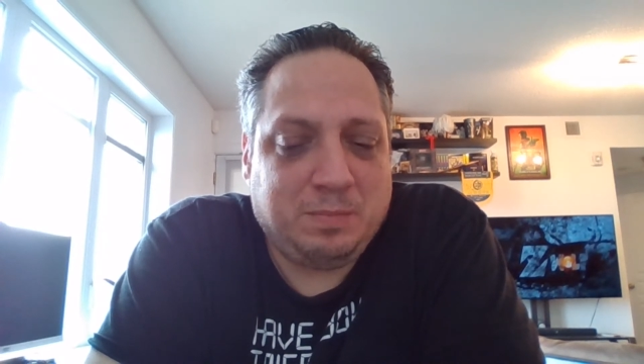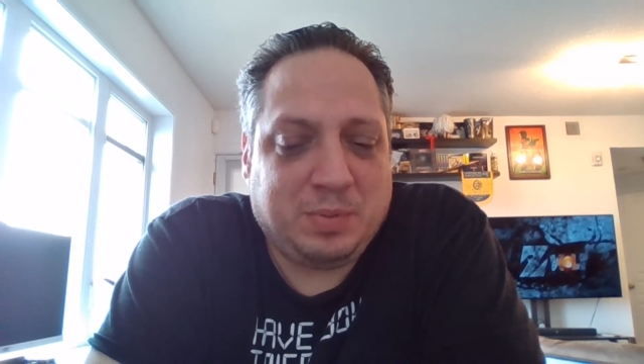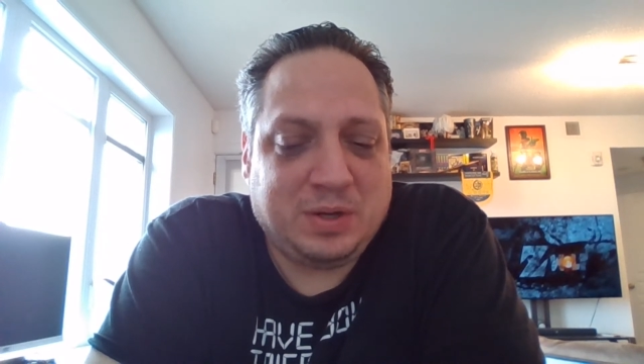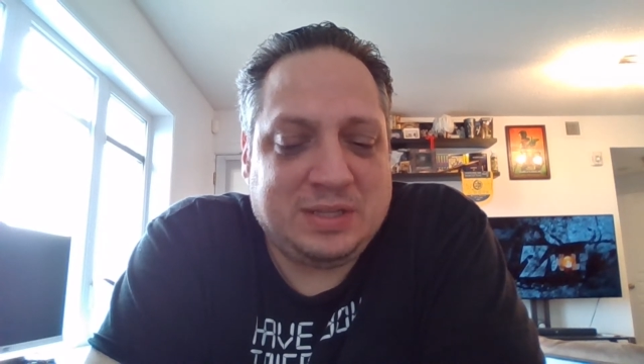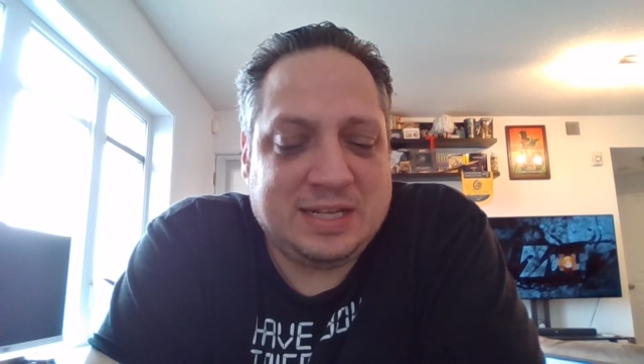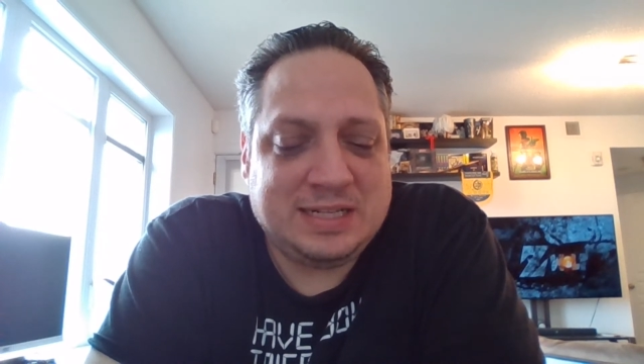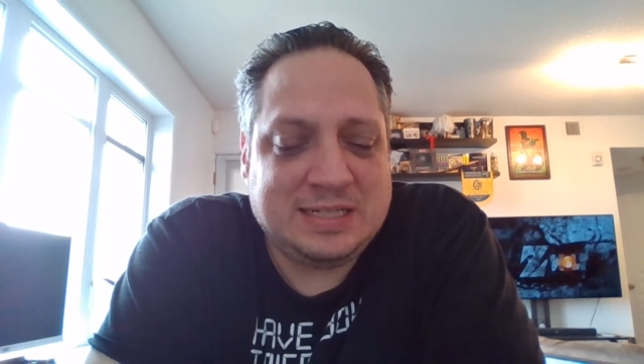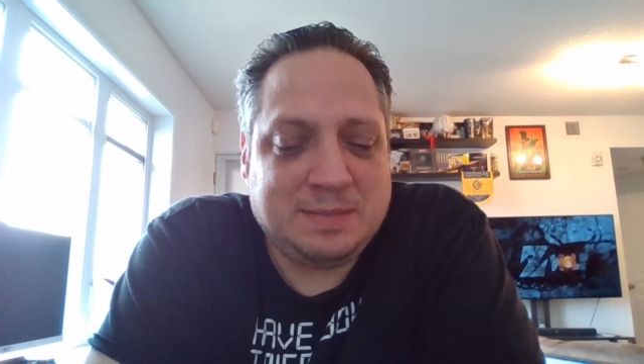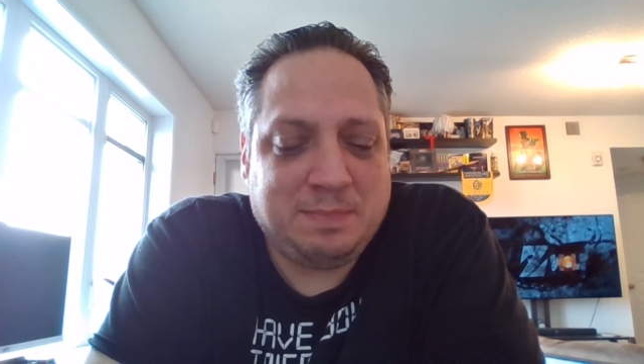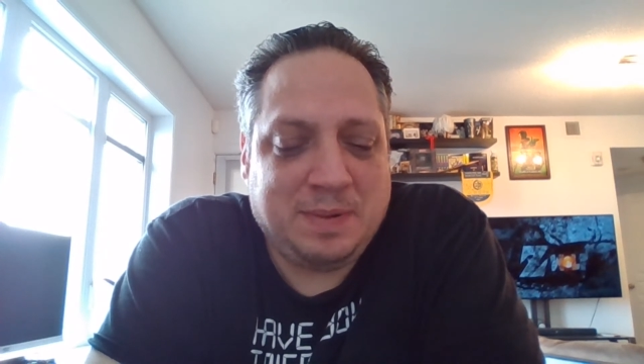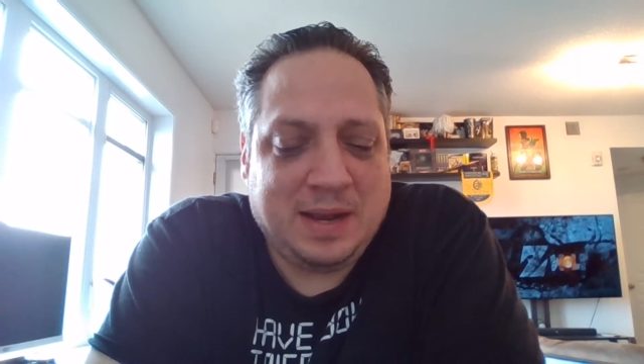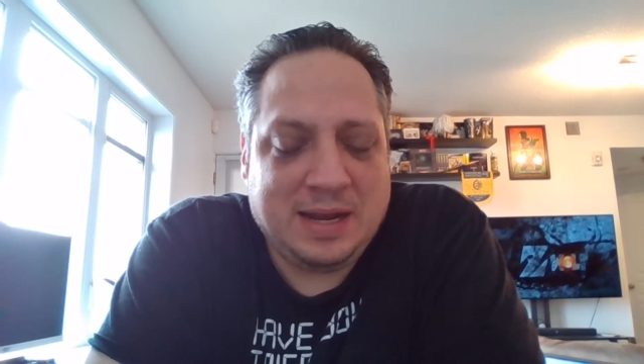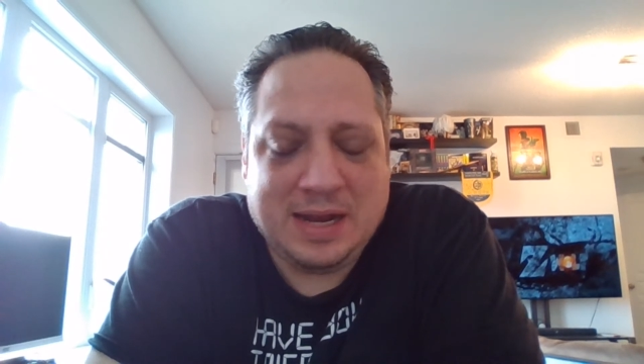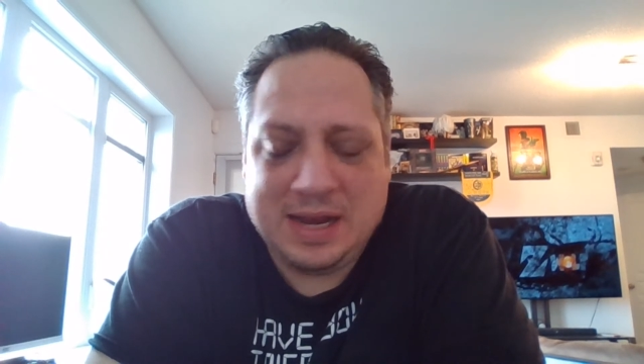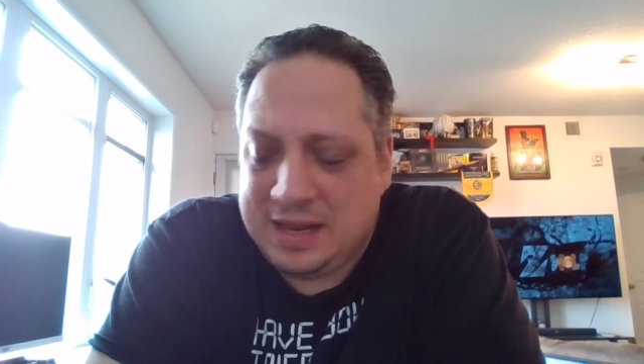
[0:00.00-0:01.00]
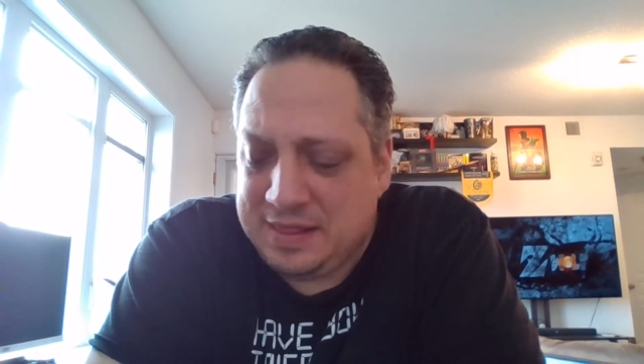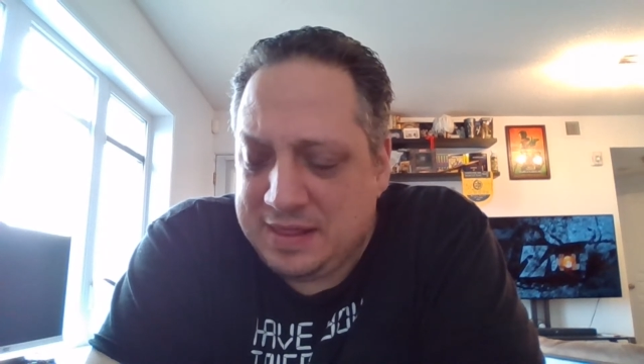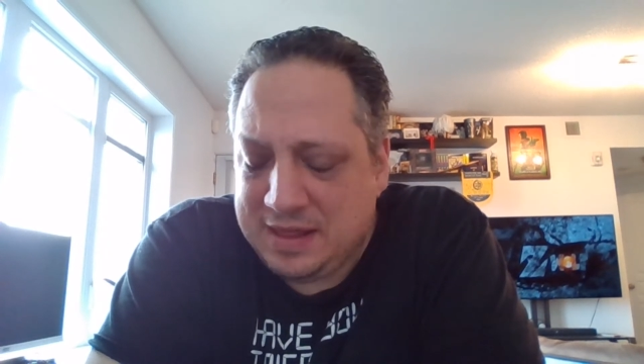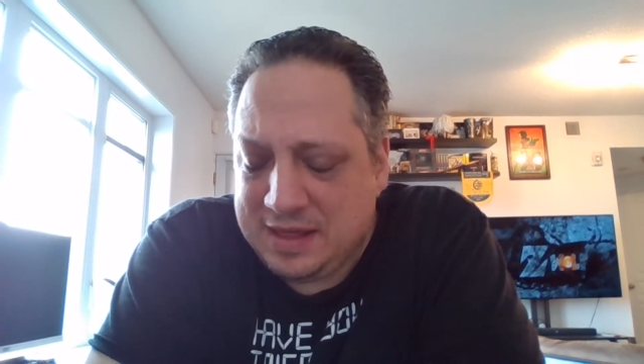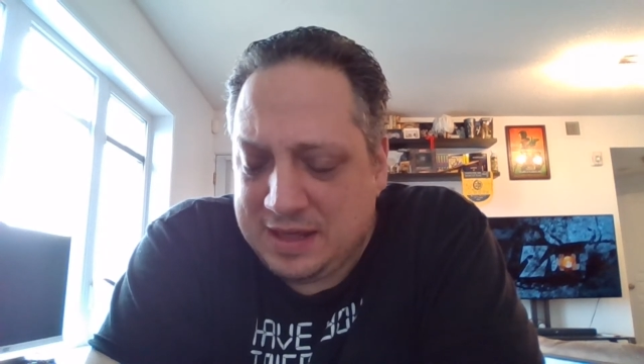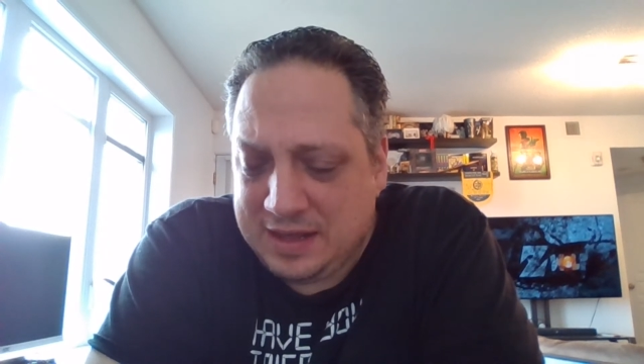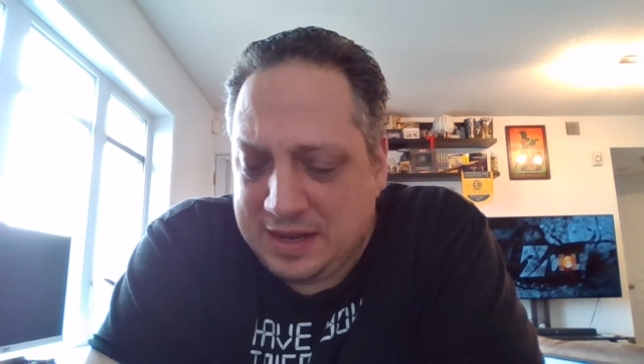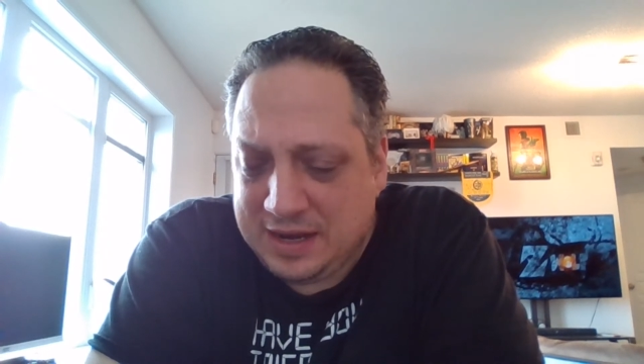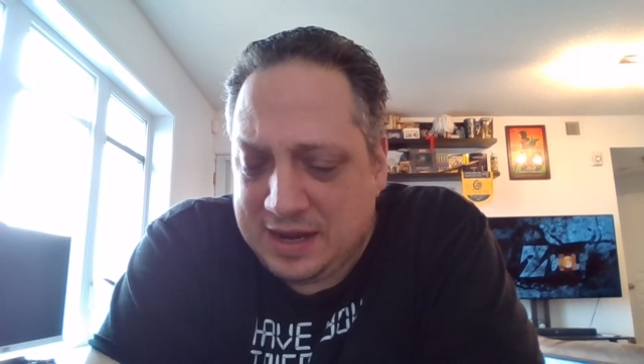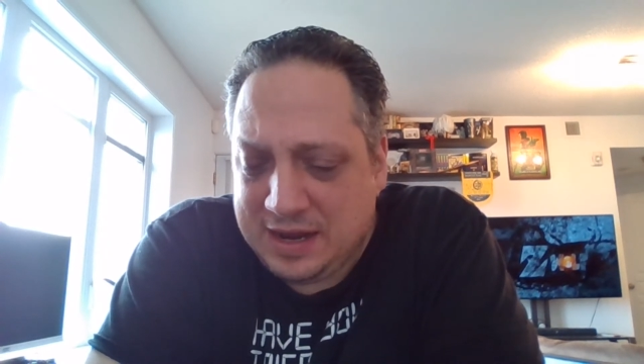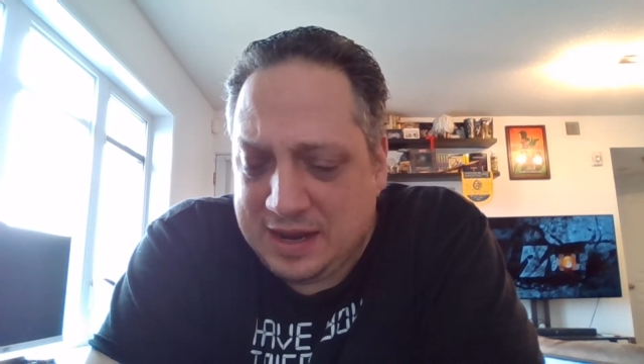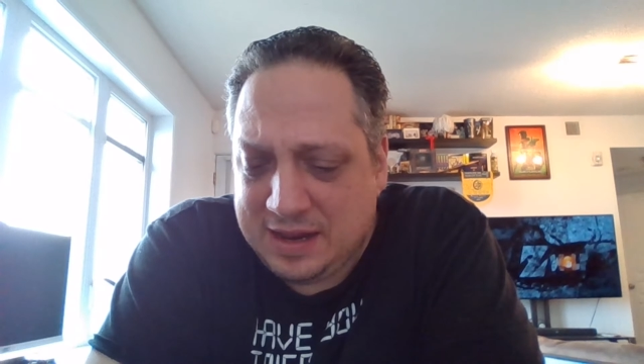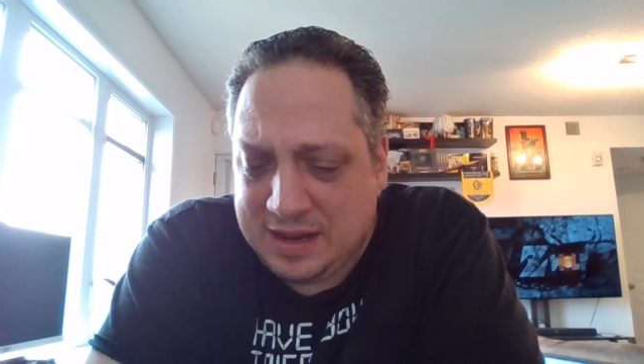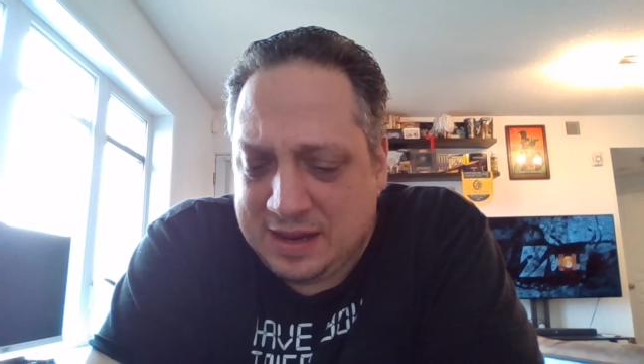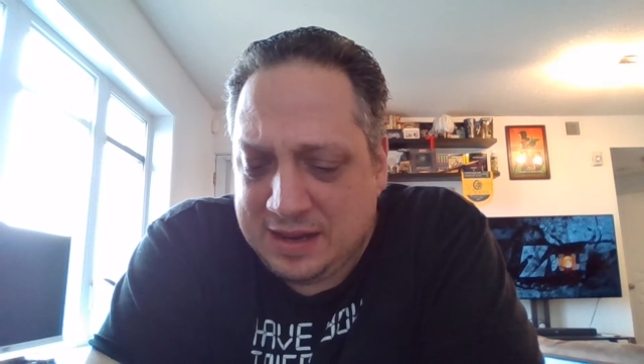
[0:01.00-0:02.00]
participate in the in
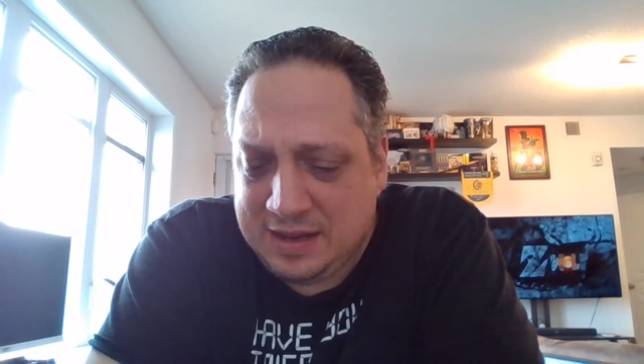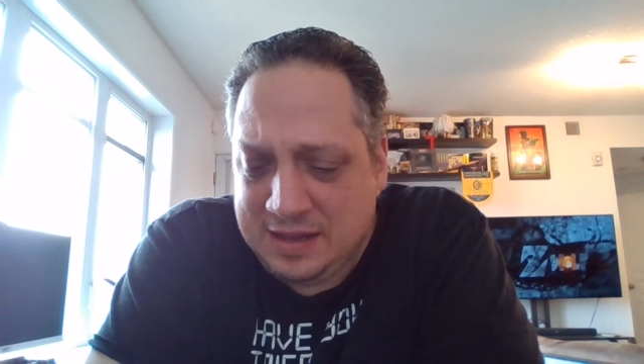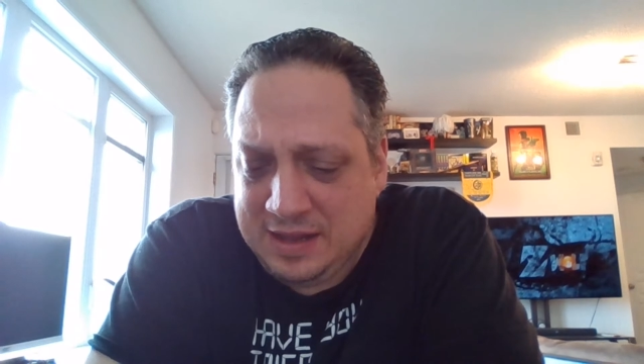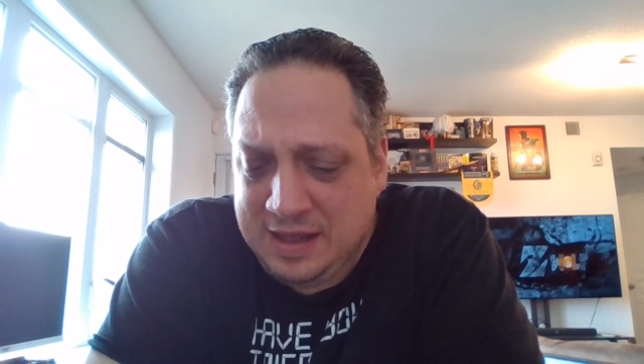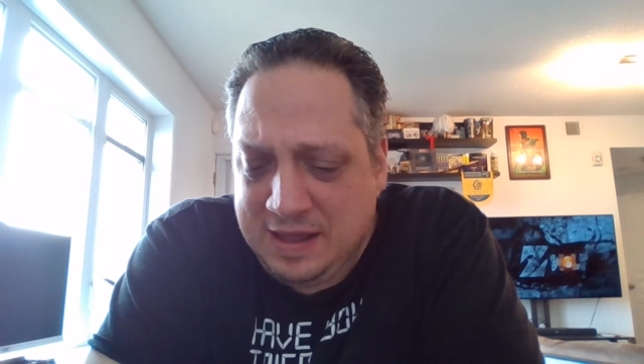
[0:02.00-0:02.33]
a